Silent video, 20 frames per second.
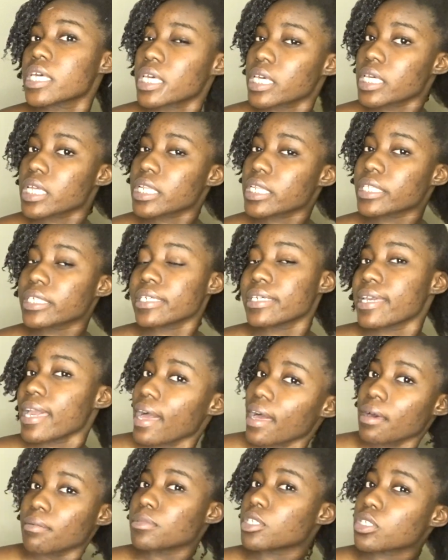and
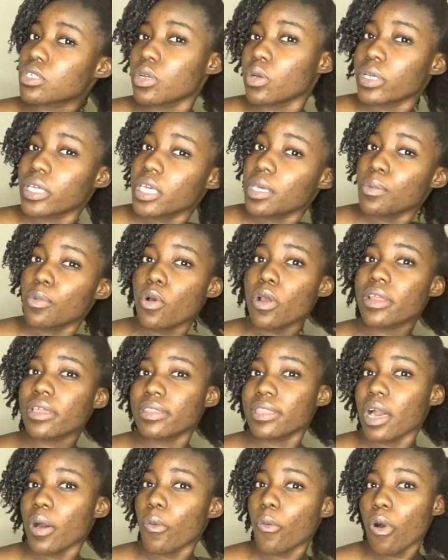yeah, I'm just gonna keep
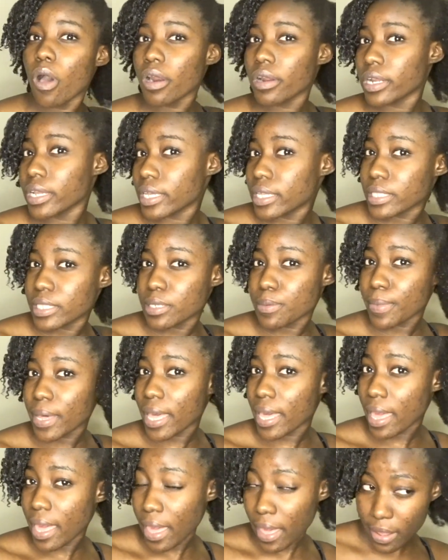working that water into
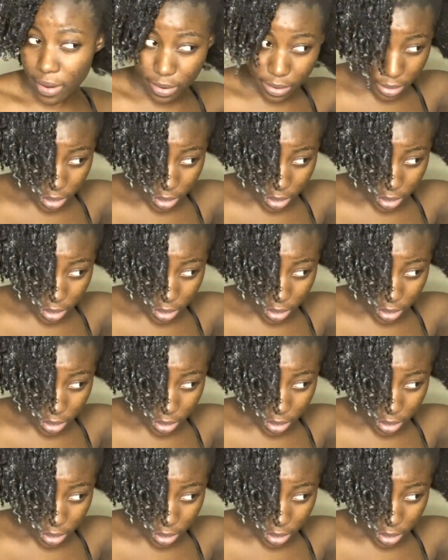my hair.